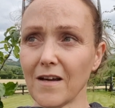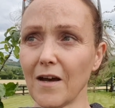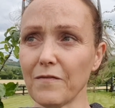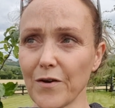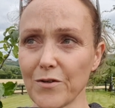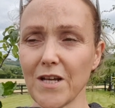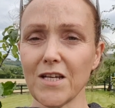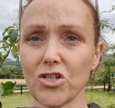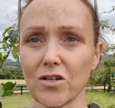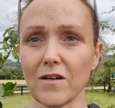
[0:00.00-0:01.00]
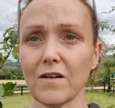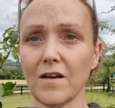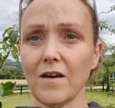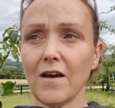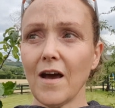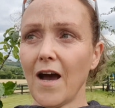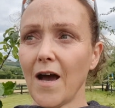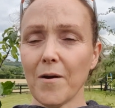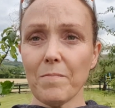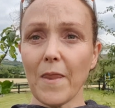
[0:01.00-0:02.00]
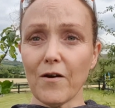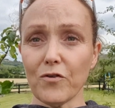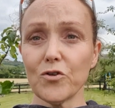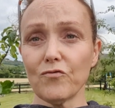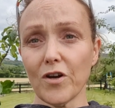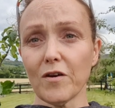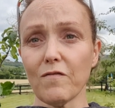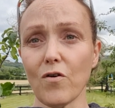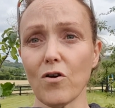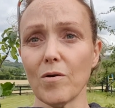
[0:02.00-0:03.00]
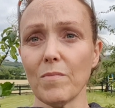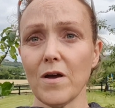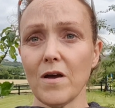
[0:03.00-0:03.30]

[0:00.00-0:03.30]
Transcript: a foundation of good running form,